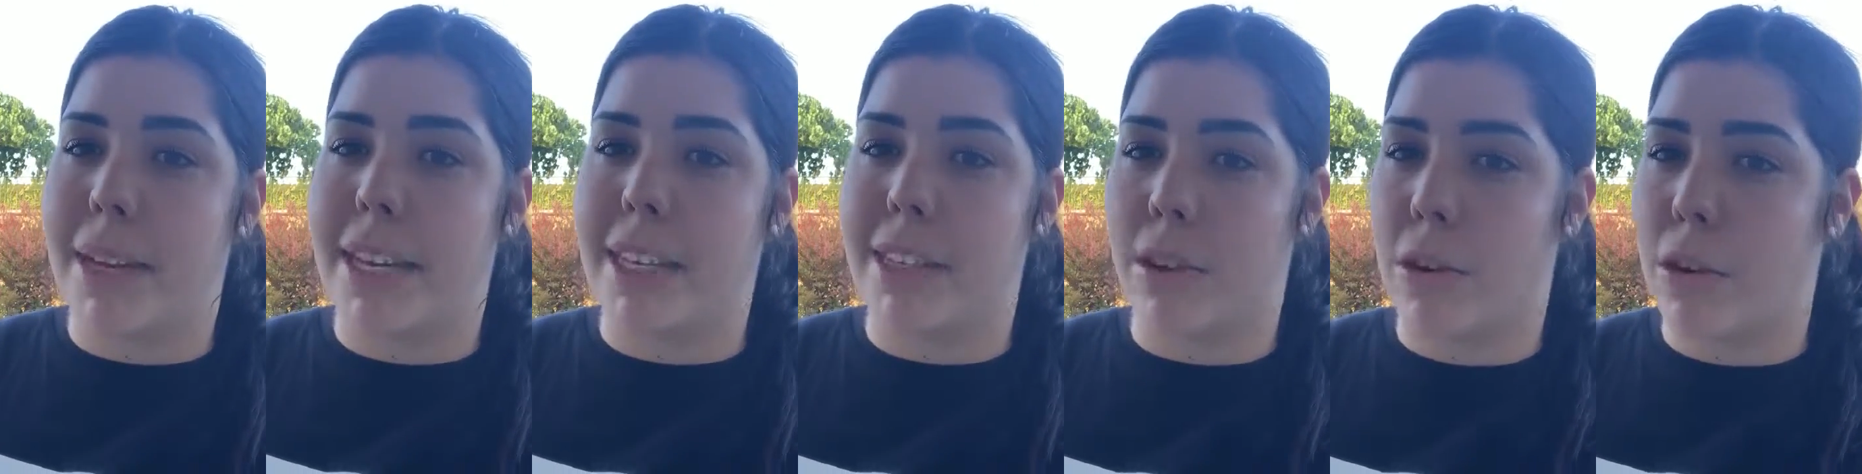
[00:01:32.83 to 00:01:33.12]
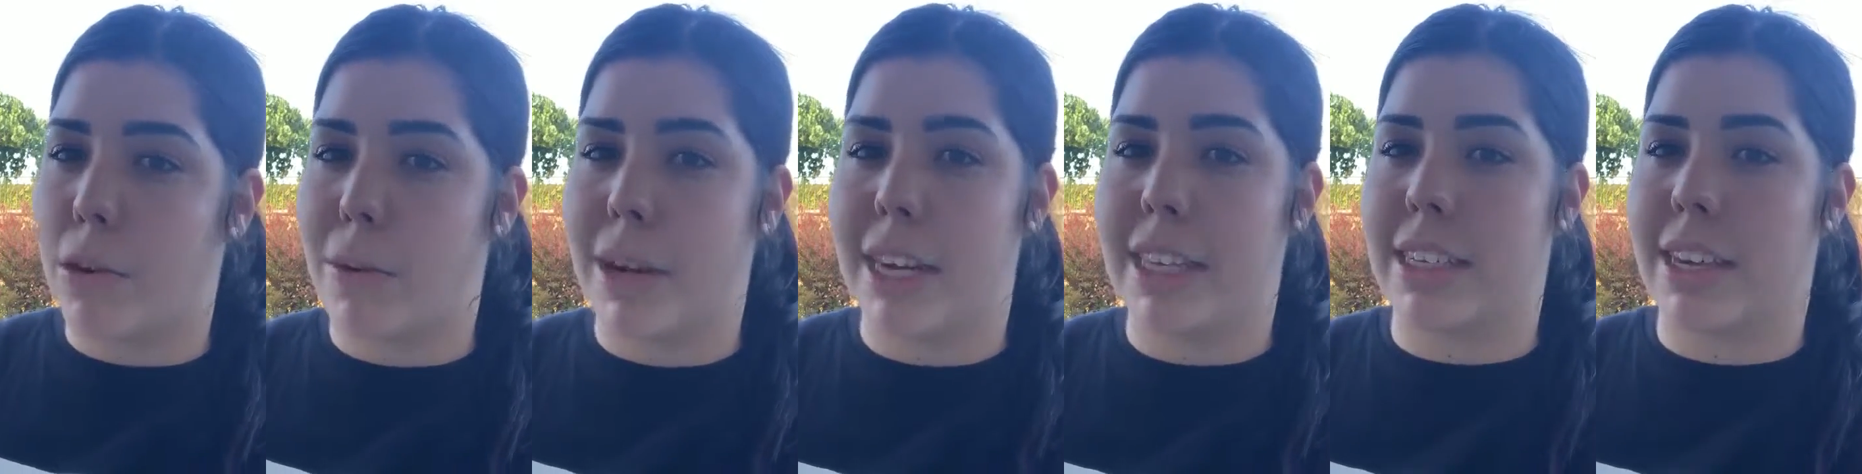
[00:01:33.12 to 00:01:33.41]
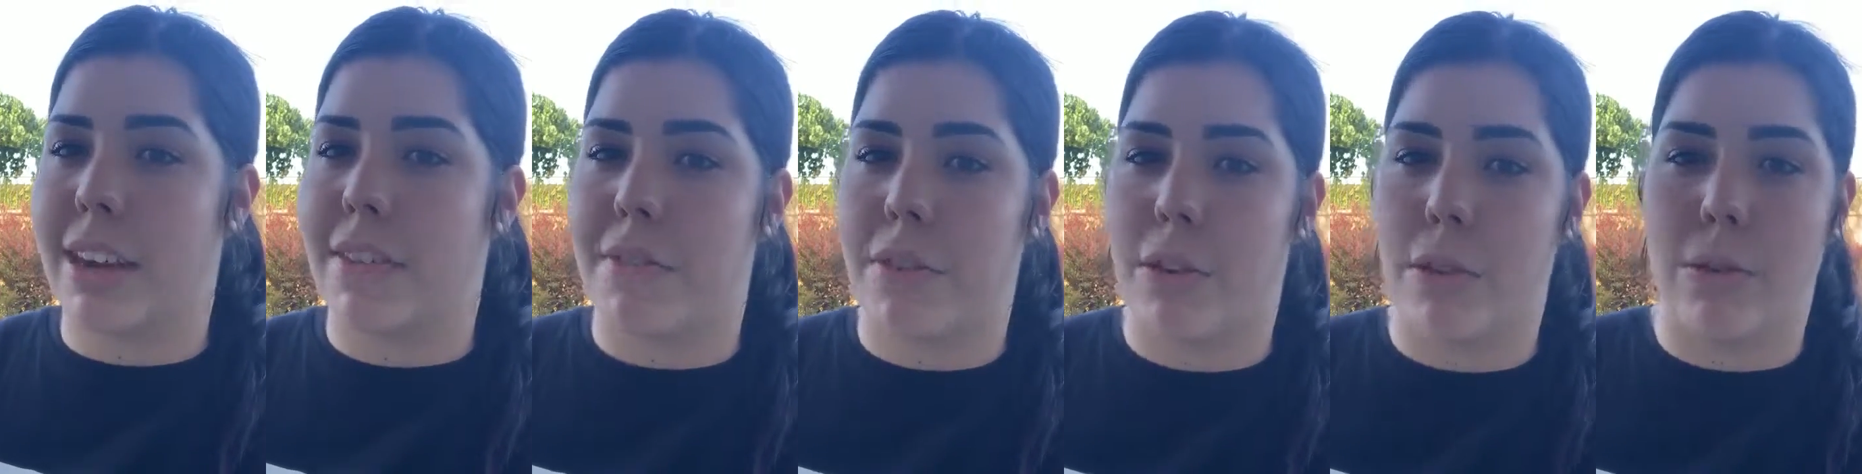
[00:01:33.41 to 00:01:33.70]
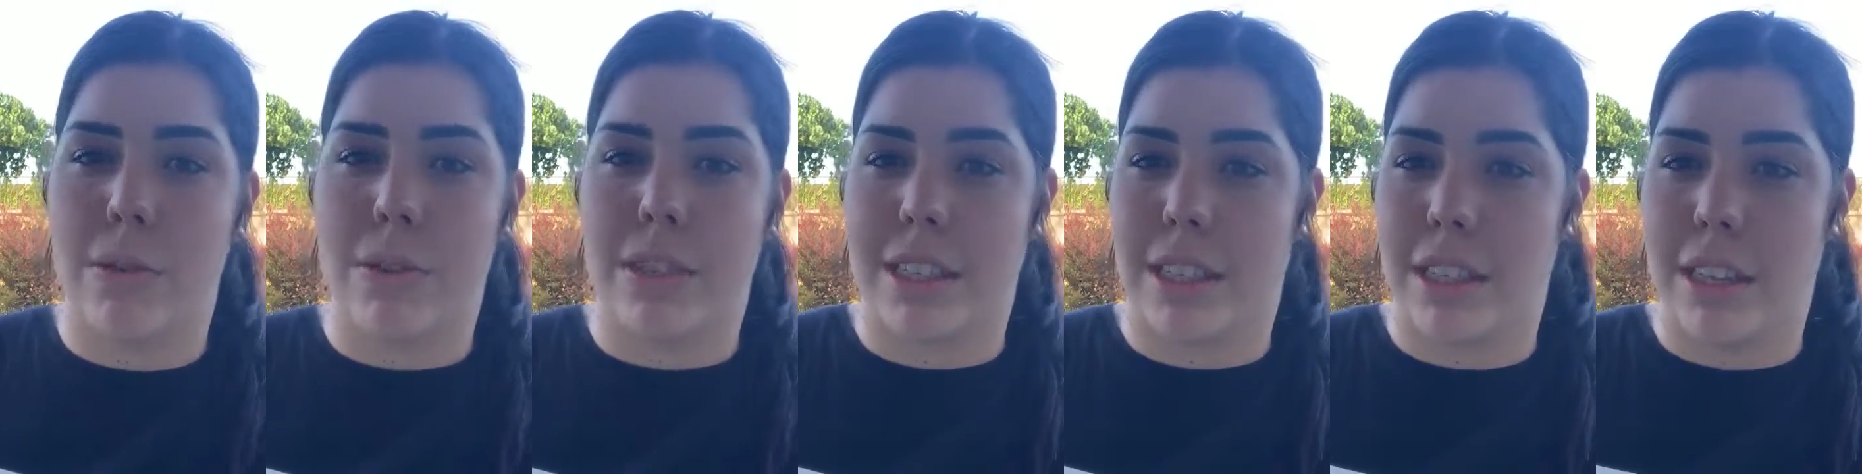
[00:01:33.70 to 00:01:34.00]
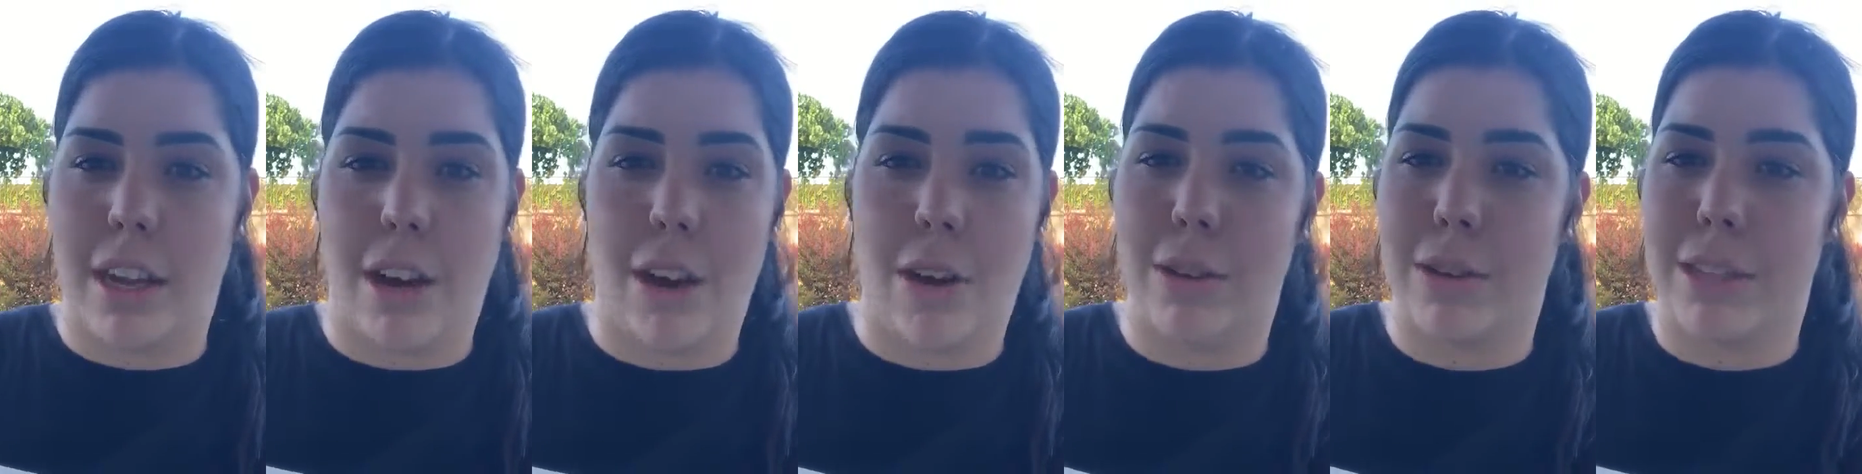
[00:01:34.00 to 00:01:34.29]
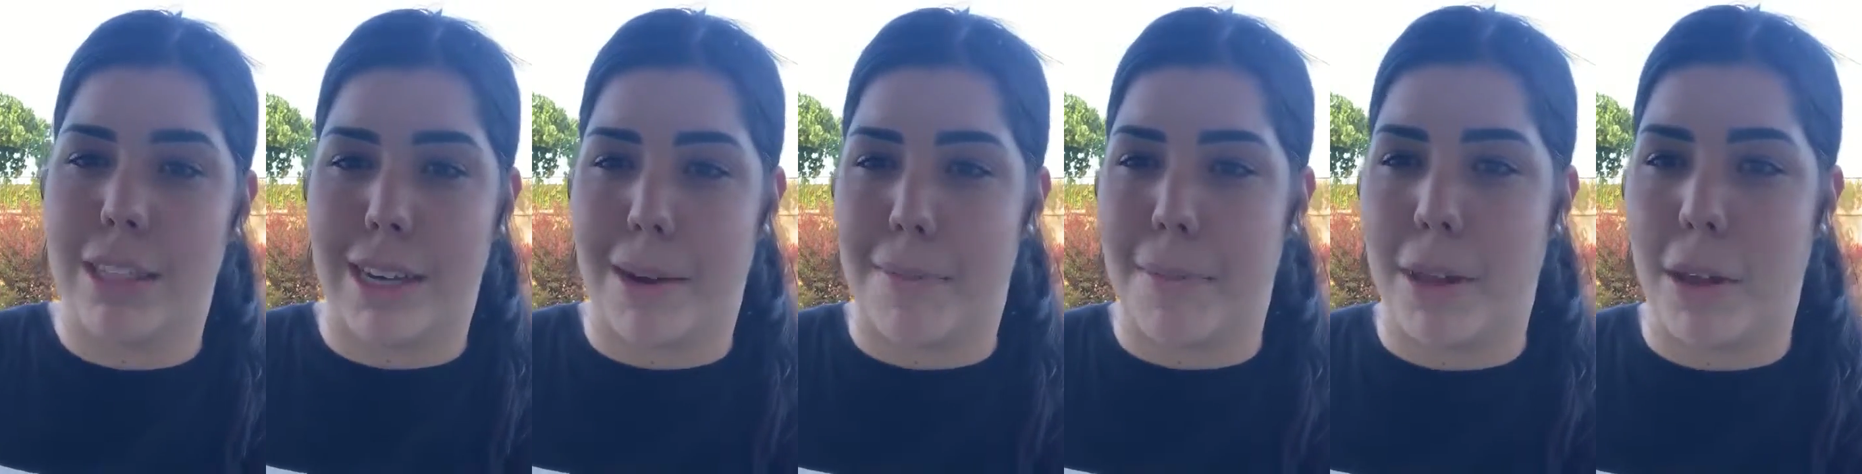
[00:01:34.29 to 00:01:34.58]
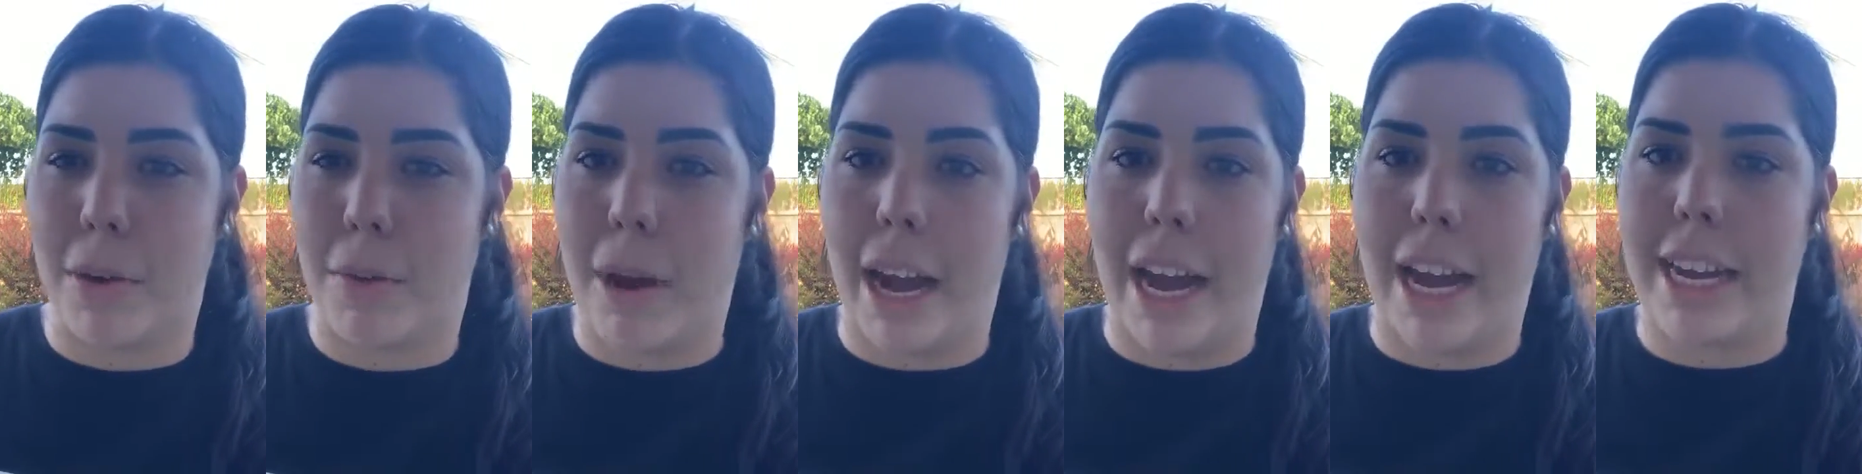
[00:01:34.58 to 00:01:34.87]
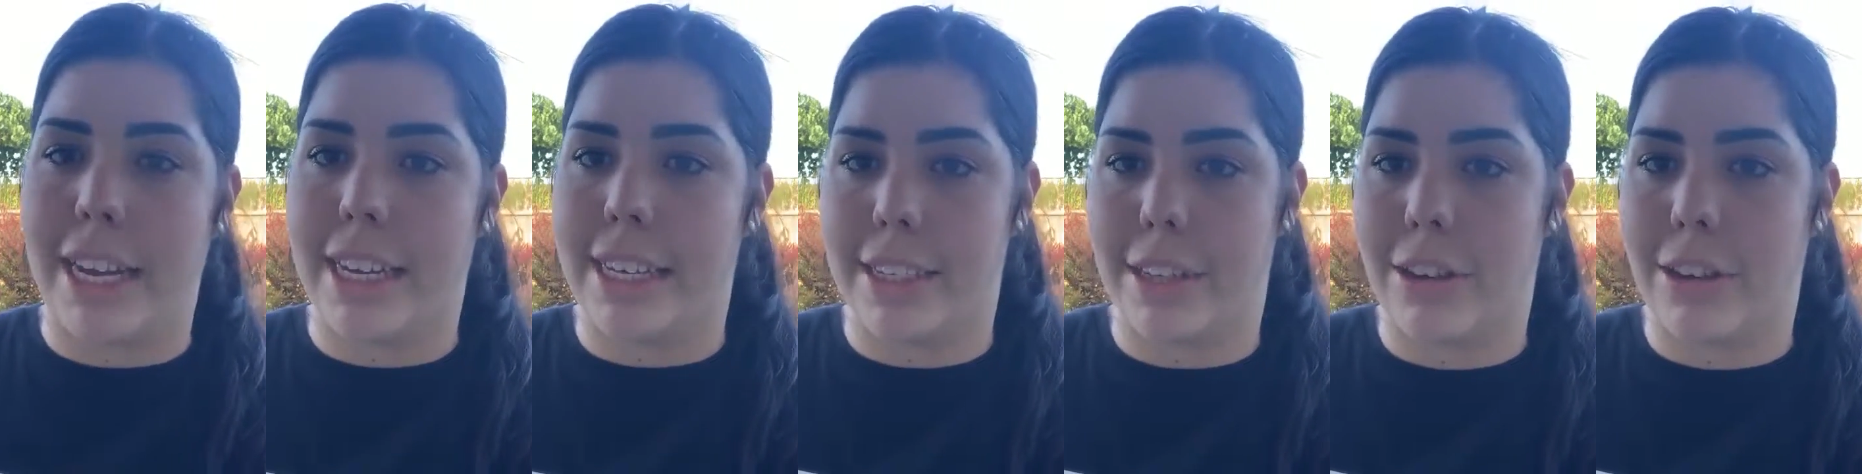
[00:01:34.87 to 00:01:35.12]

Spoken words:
He's always there for the whole step of the way.